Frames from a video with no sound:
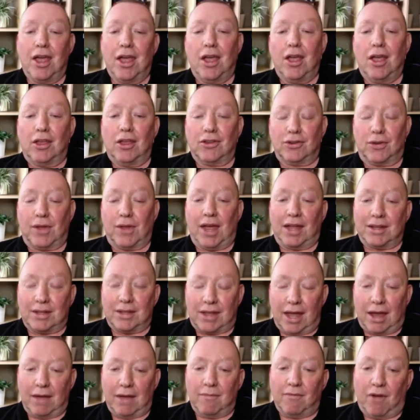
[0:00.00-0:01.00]
So that
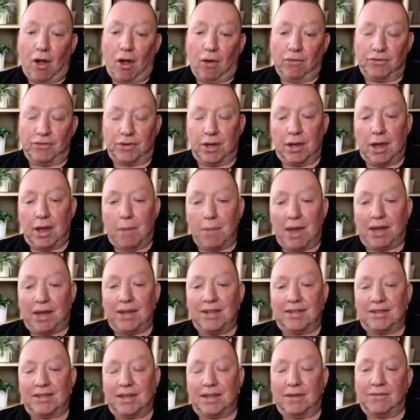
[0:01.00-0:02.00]
that involves a, a
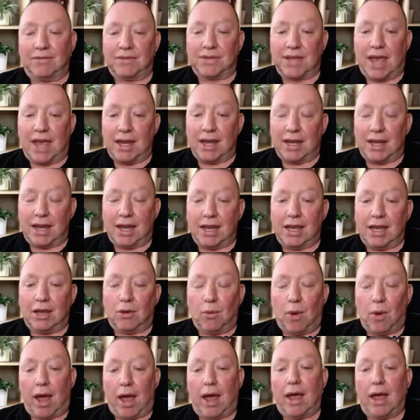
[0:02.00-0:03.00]
meditative technique
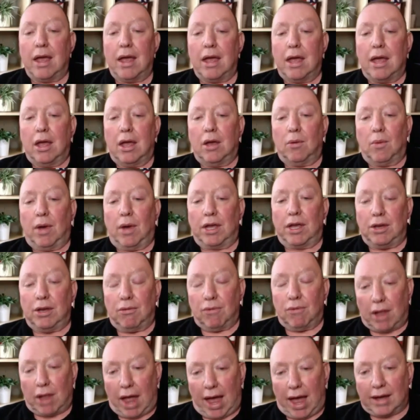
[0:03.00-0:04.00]
where where you
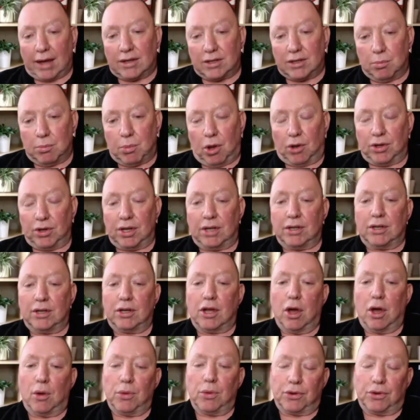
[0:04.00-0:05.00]
relax your body and
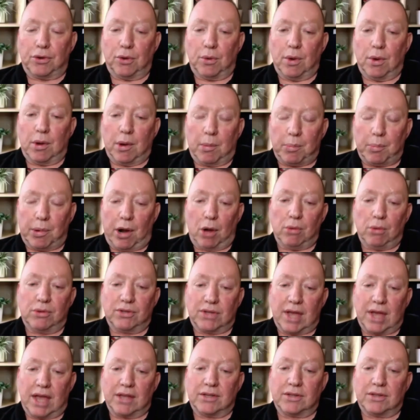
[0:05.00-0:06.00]
go through a
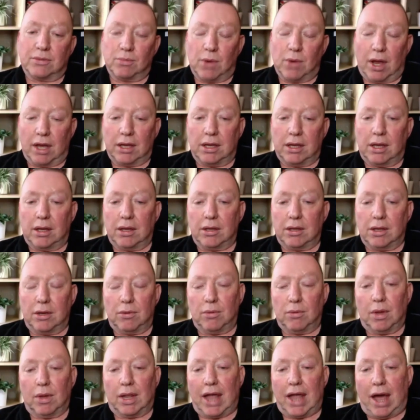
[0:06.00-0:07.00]
process where you,
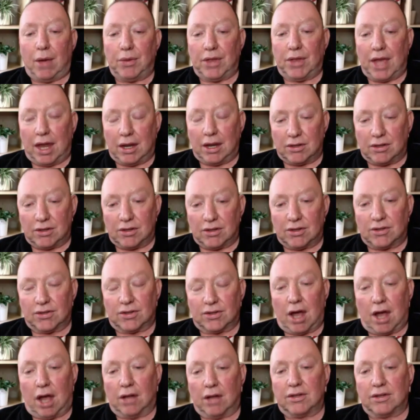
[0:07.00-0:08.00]
you allow the energy to
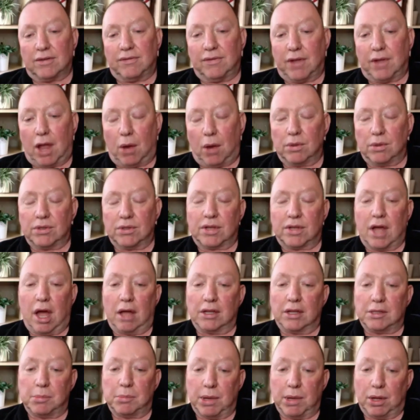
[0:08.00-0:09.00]
start to flow and
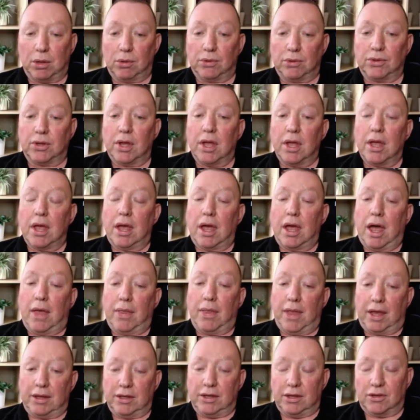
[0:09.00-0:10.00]
start to build and
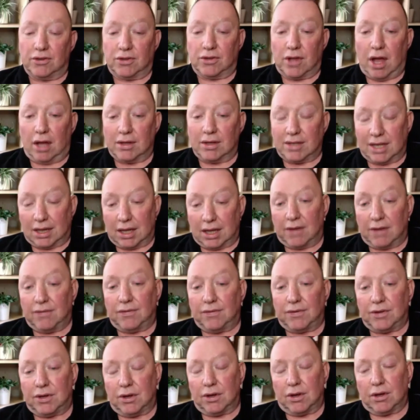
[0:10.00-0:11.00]
then you start to
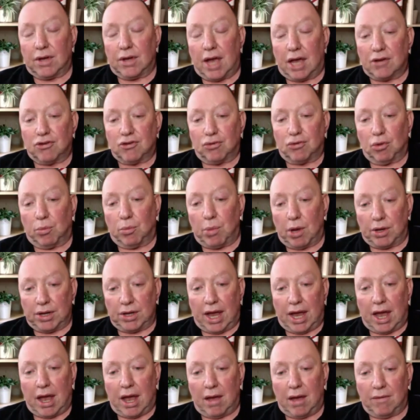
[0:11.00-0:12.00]
lift your astral body
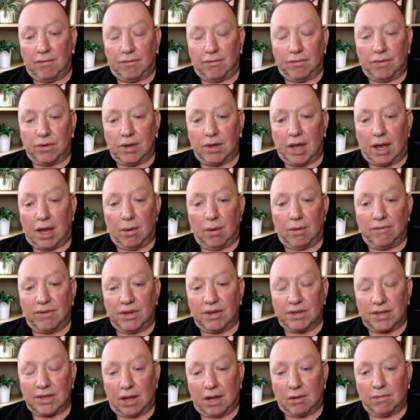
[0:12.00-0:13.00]
out of out of
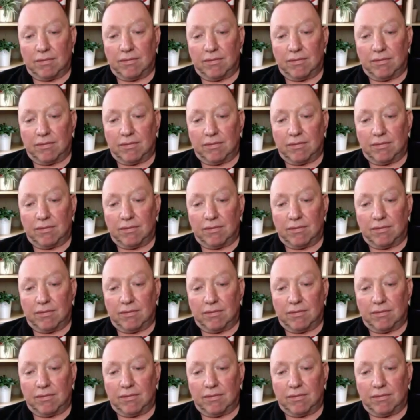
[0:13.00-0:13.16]
yourself